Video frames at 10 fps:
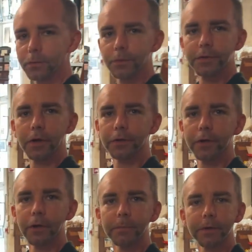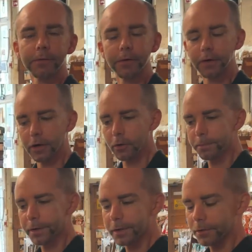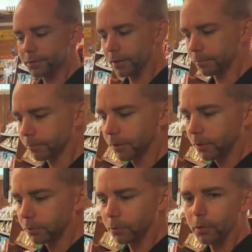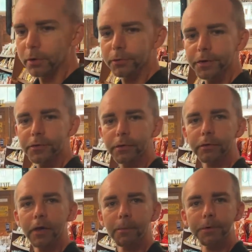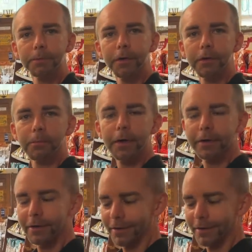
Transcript: We sell a ton of Bigfoot. I hope he gets um, royalties on how much money they're making.